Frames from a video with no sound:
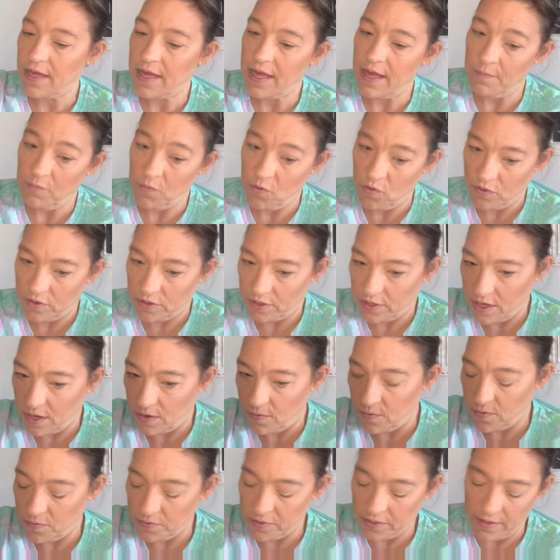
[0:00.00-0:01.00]
I'm gonna
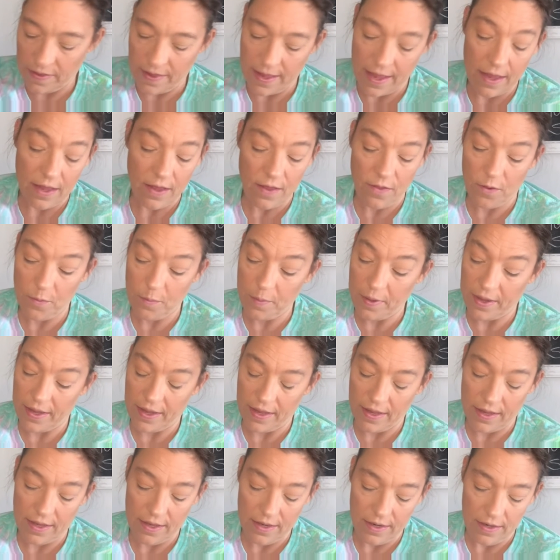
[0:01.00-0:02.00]
go on in that other
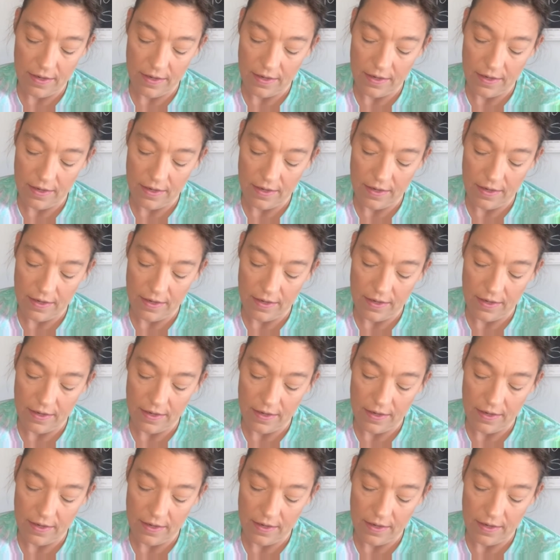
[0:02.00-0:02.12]
palette.